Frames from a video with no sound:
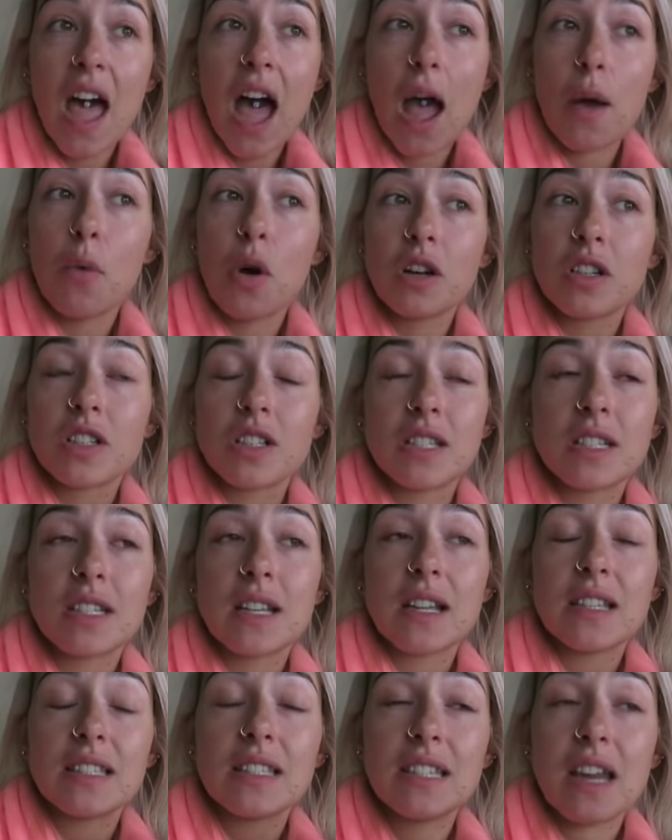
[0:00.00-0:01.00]
I watched
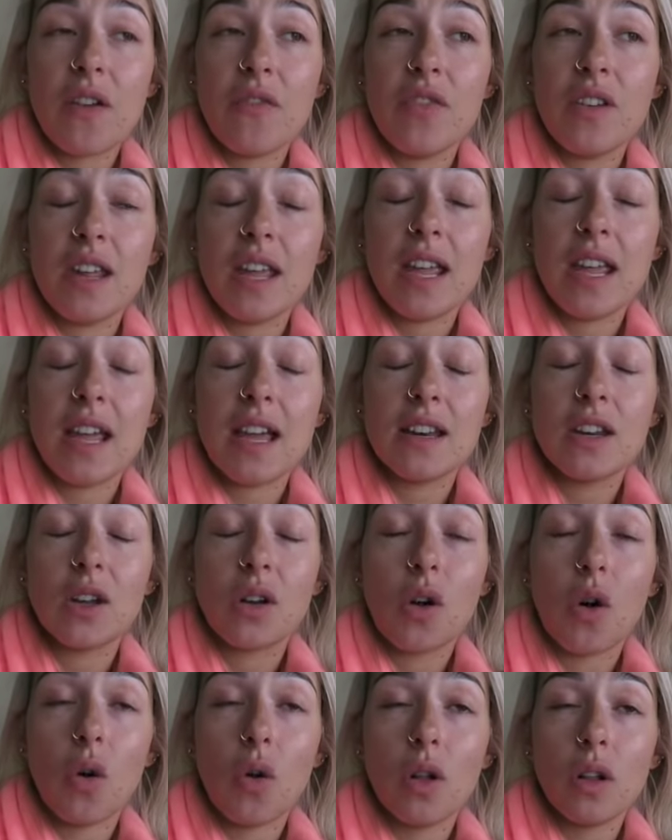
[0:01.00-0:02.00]
Stephanie
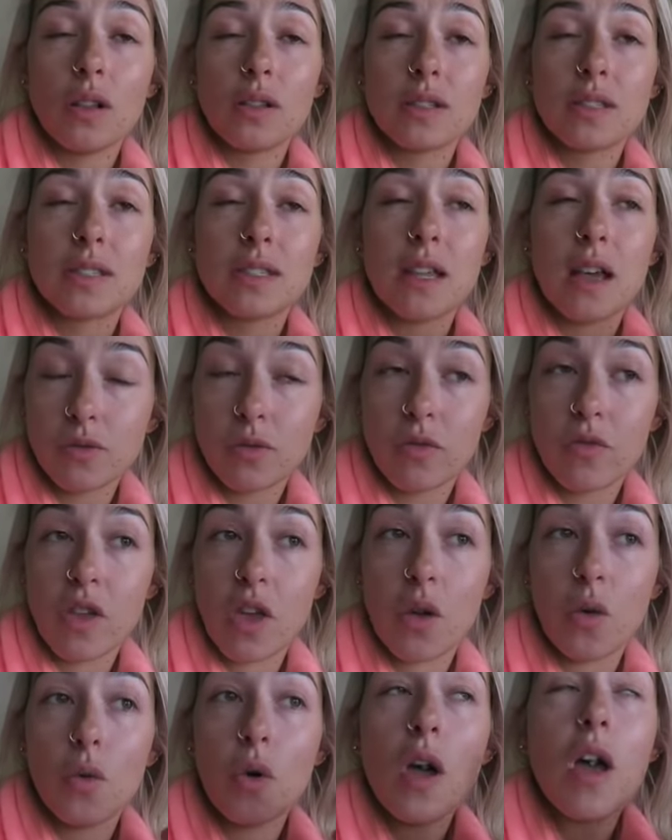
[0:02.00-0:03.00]
Nicole's
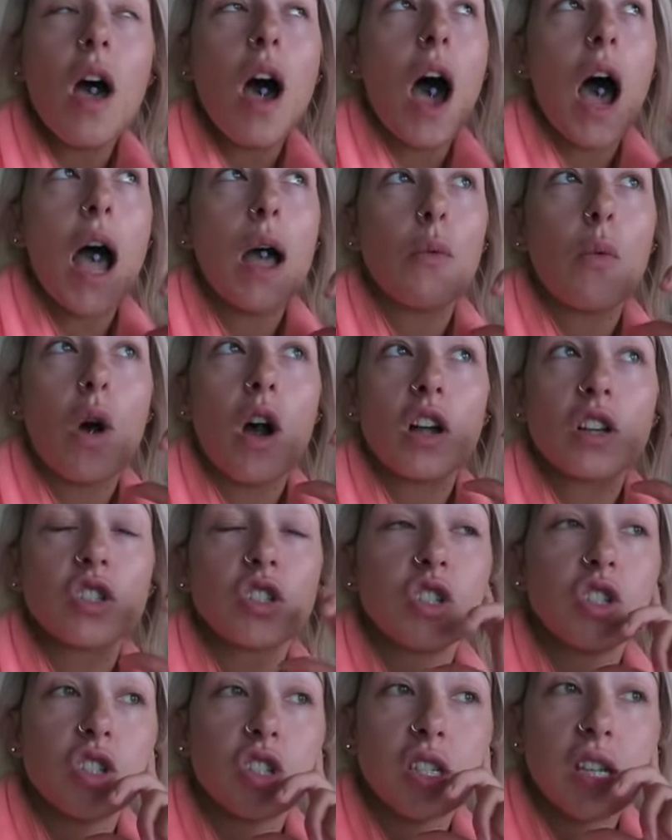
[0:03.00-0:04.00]
review, I
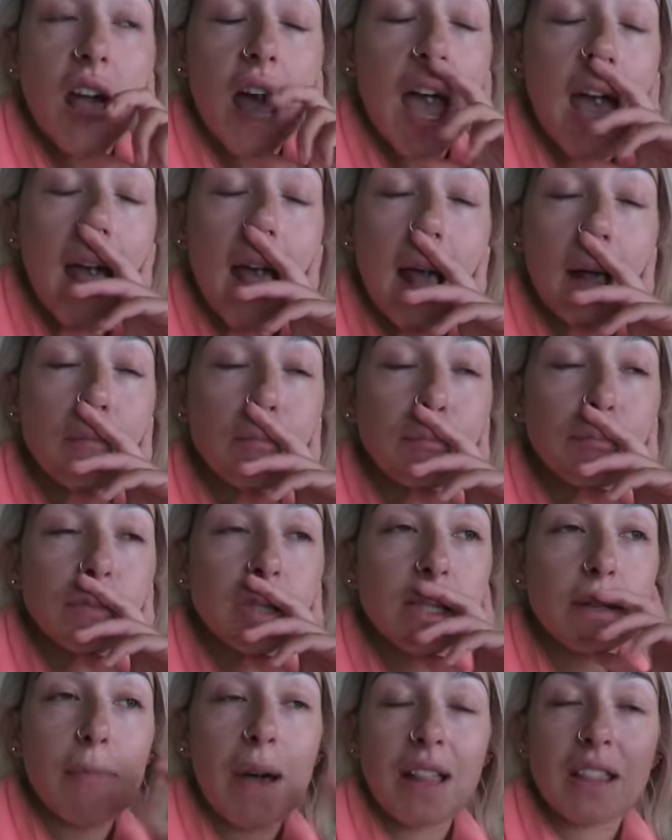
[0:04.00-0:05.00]
watched
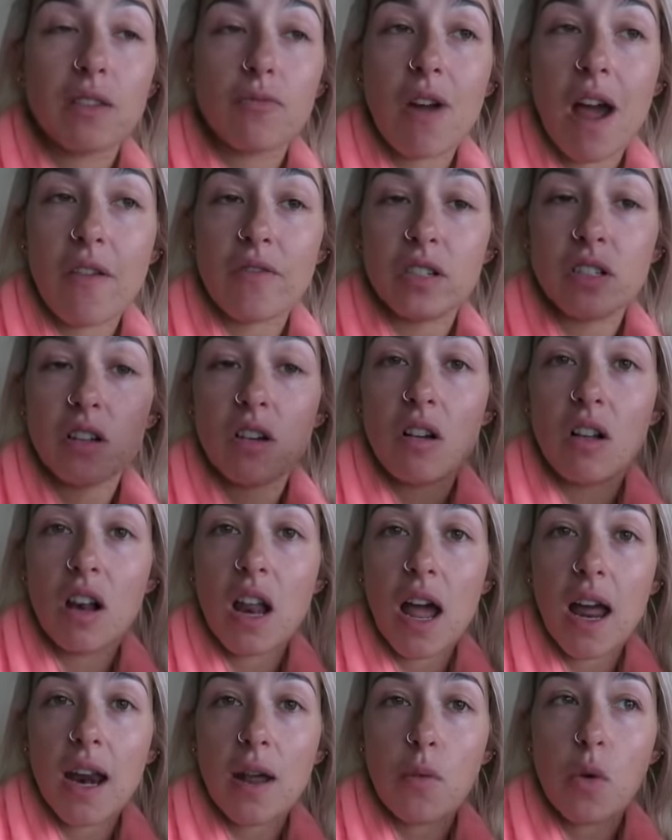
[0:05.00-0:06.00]
Samantha
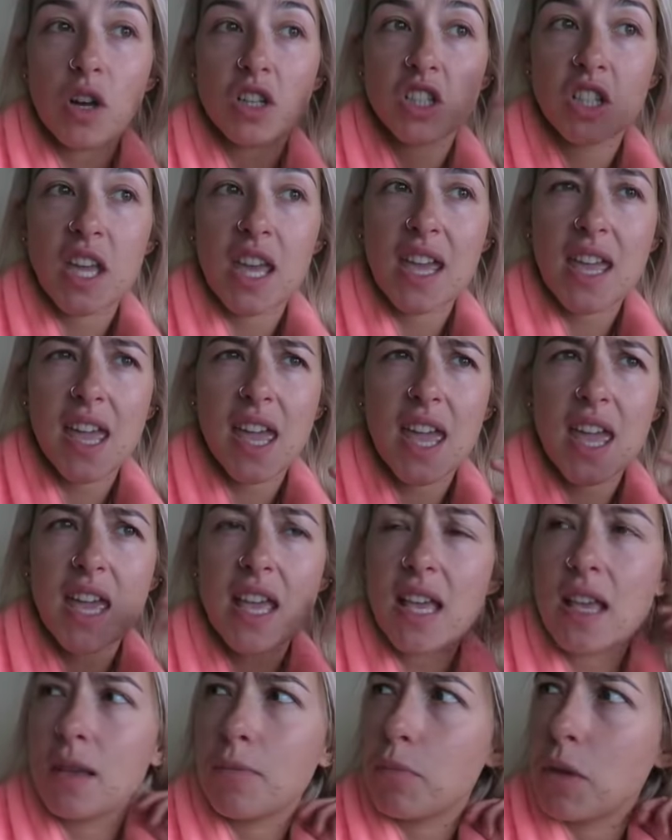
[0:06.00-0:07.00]
Ravindal, and I watched
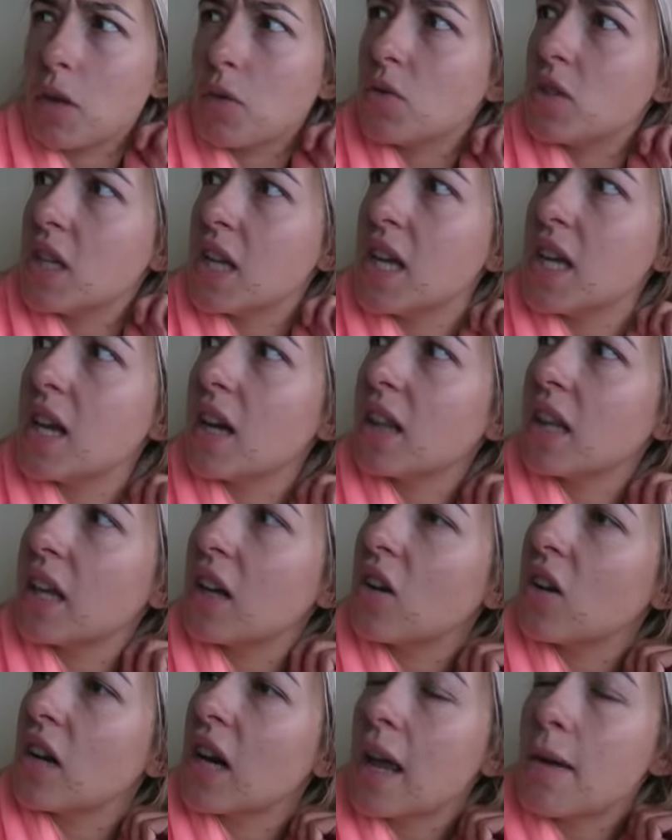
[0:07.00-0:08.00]
Kiki Beauty, I
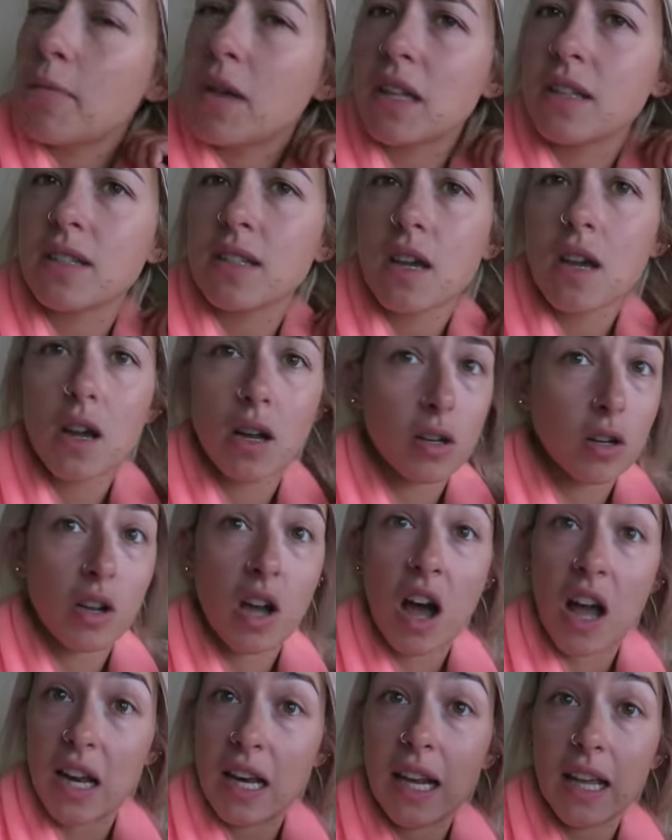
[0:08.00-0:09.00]
think her name is,
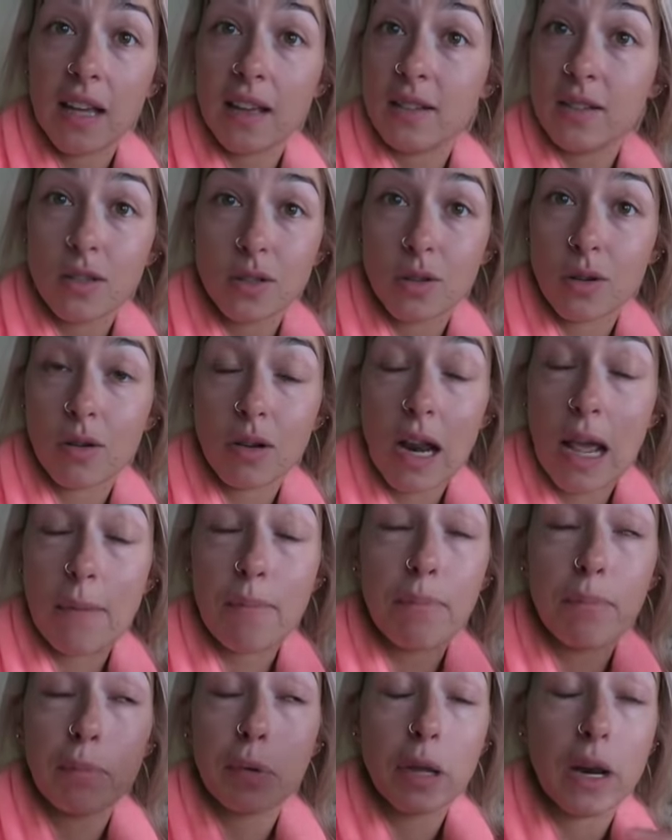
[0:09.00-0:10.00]
Kylie is her
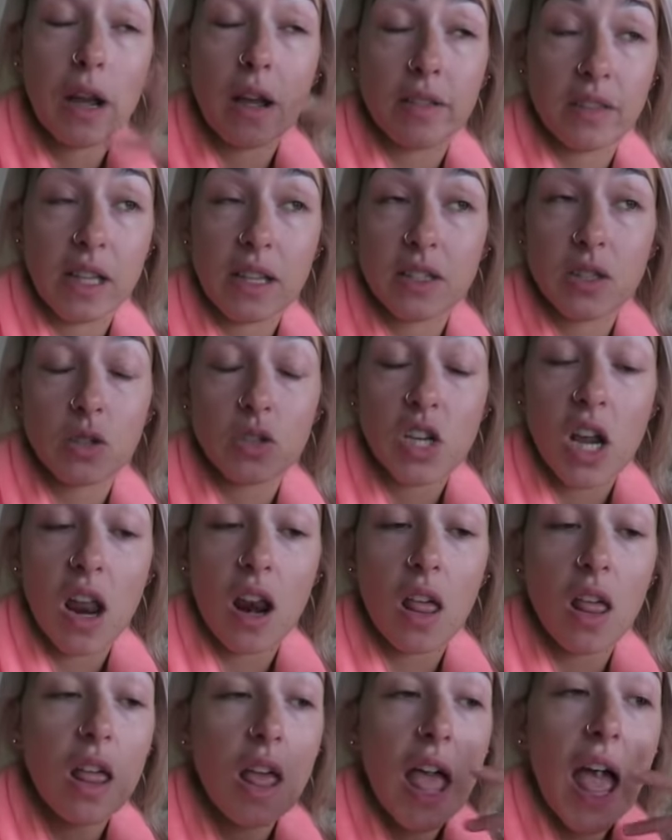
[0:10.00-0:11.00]
name, but that's her
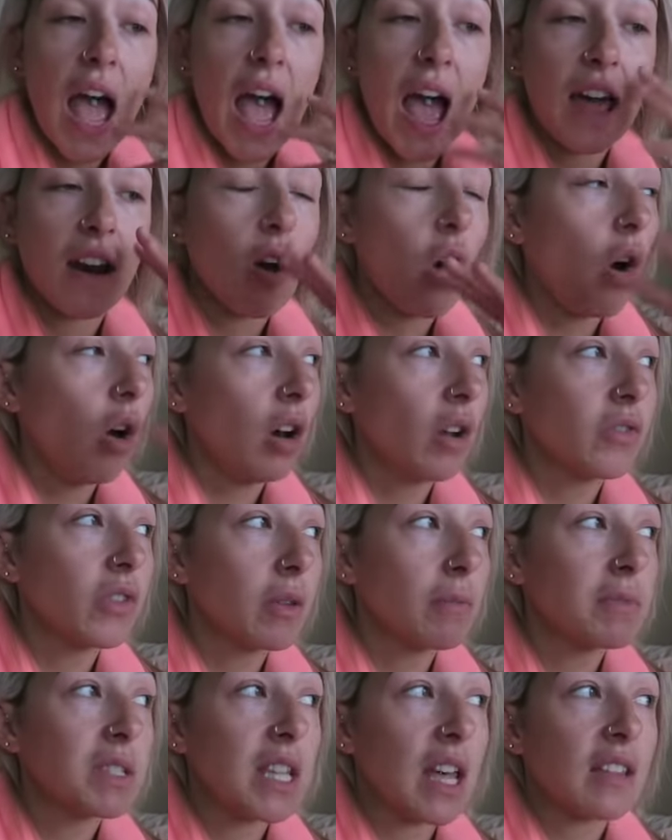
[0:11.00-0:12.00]
channel, and all of
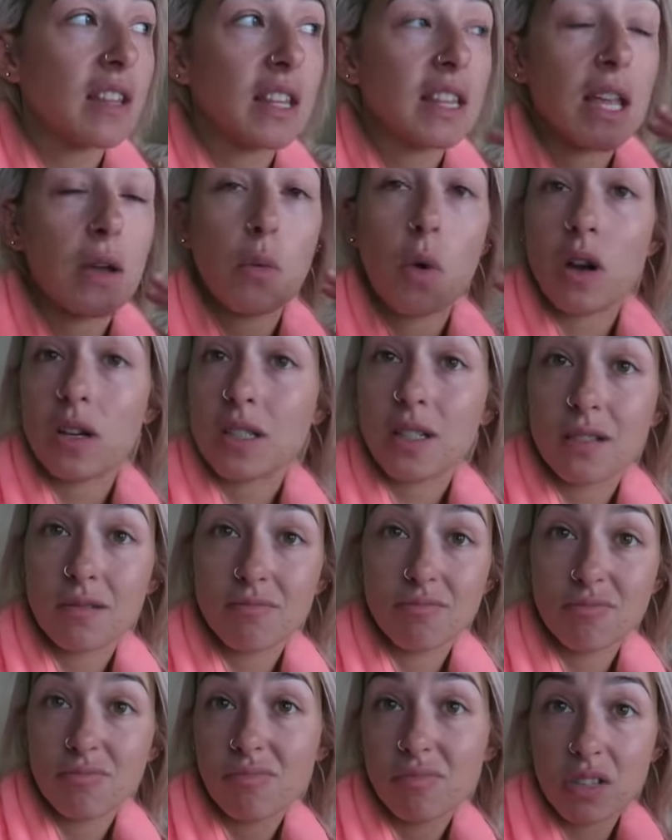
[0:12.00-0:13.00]
them said that they weren't,
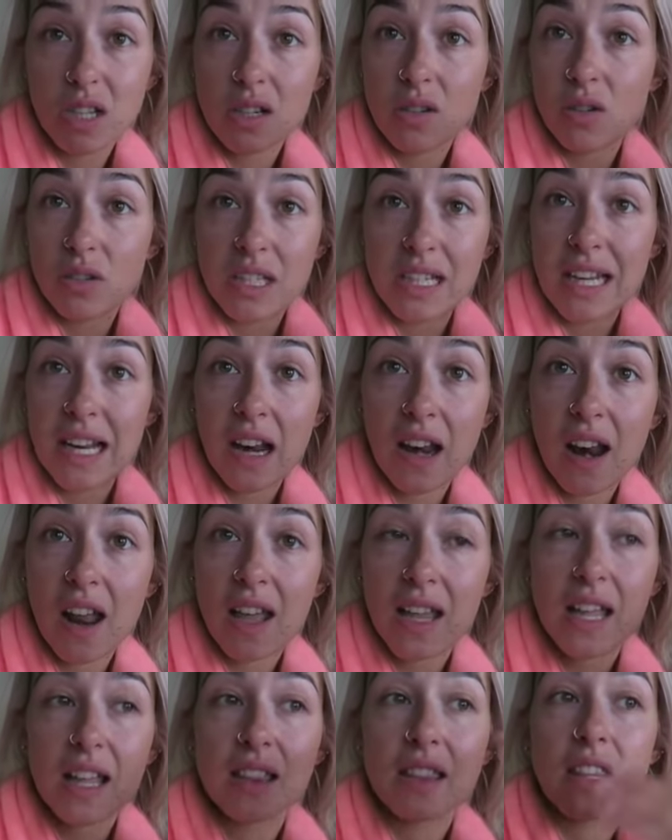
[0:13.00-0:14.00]
you know, they didn't
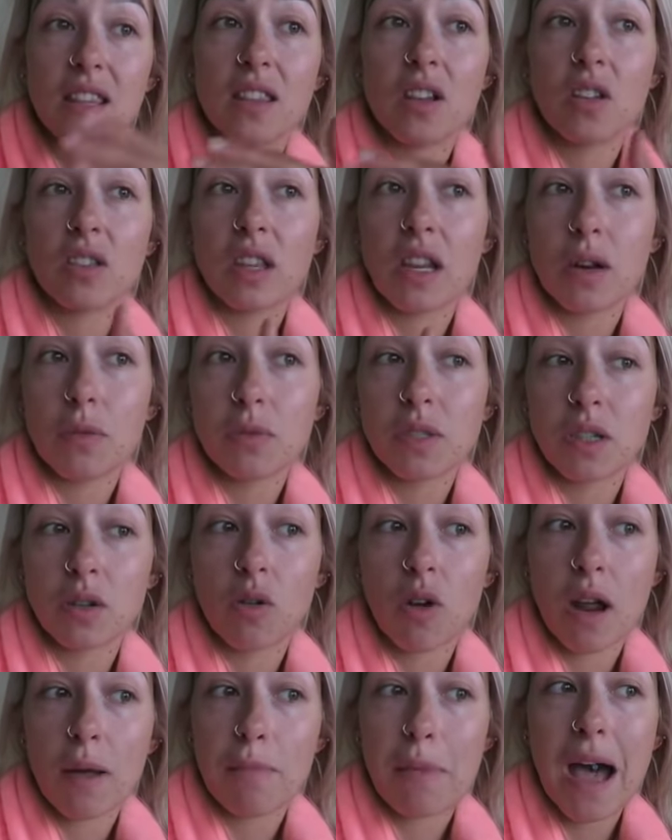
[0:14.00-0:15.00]
like it. They thought that it was a
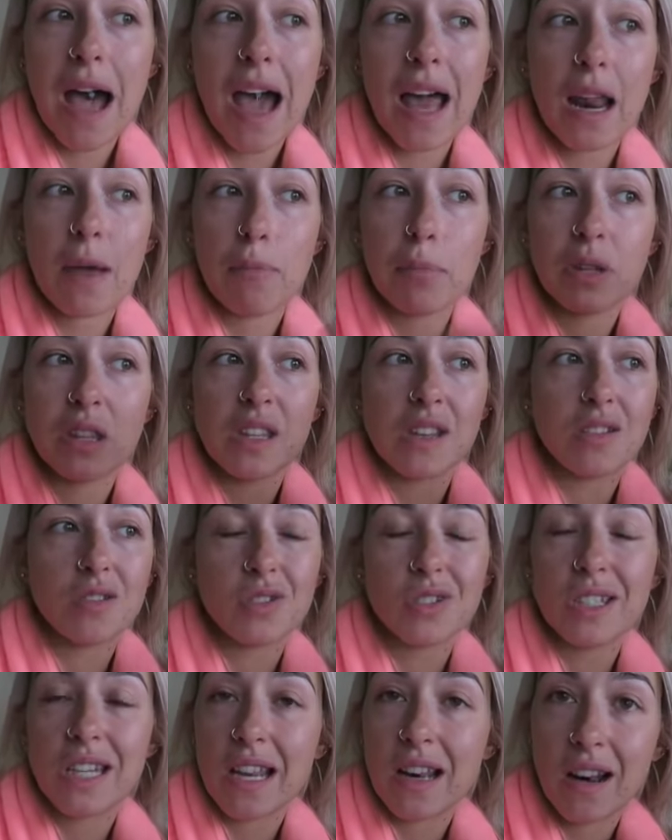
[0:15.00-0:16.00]
great palette, but they
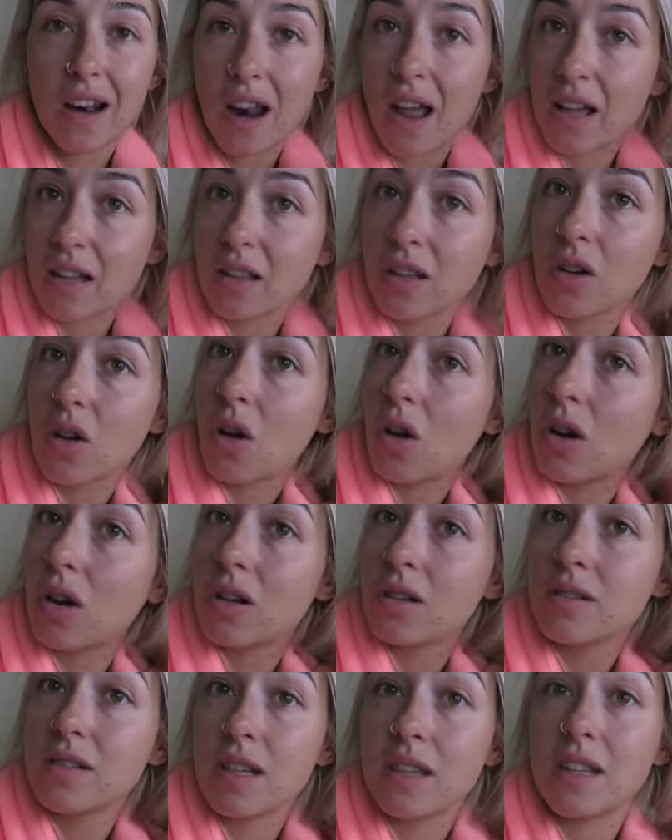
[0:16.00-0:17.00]
just didn't like the
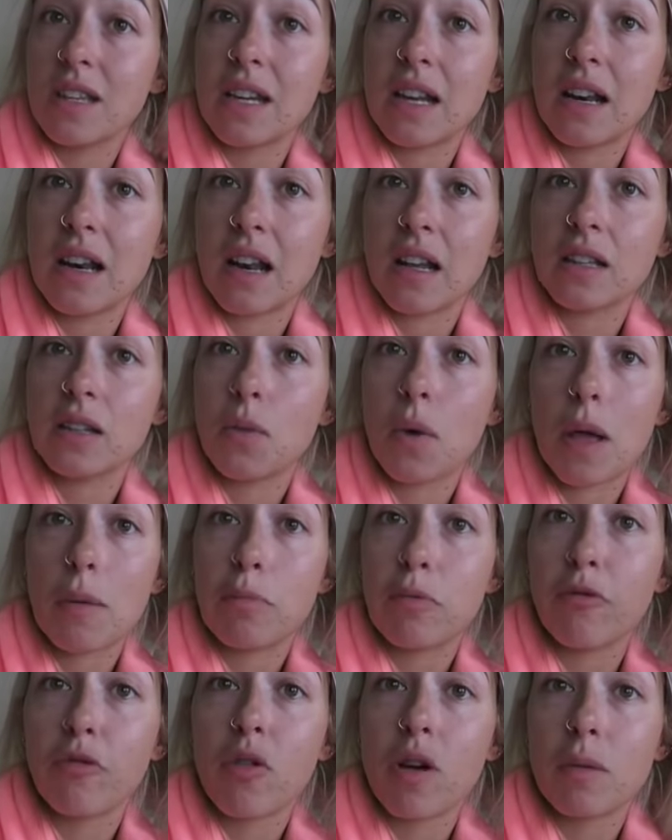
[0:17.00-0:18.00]
colors and they didn't like the way it
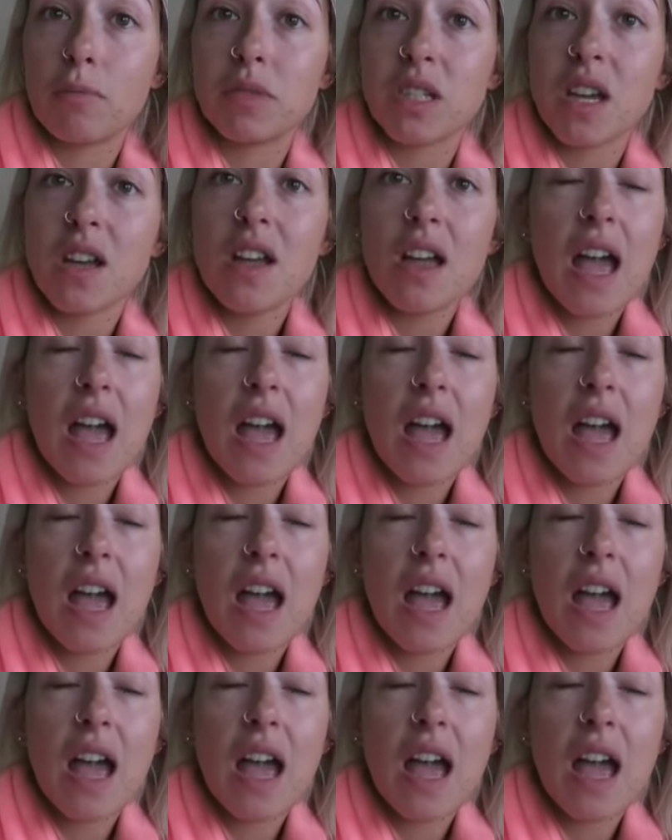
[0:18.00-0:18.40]
performed.